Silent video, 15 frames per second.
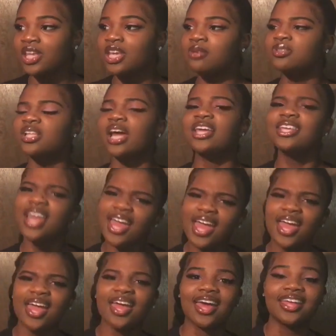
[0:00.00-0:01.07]
He was like,
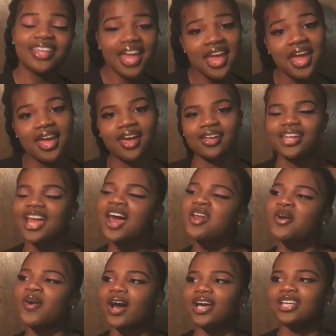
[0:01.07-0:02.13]
yeah, yeah, y'all
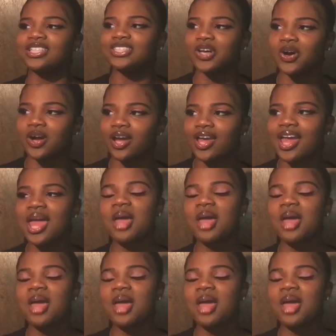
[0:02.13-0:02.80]
know how he talk.